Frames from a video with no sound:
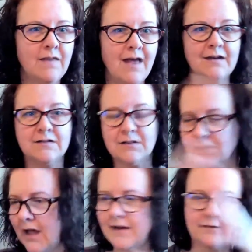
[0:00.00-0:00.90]
That is a
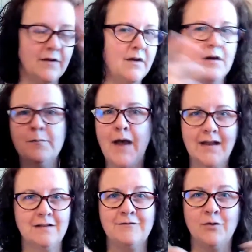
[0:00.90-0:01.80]
lot of
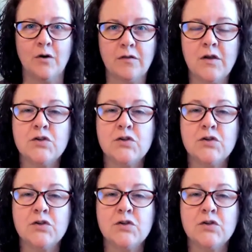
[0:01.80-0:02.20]
back and forth.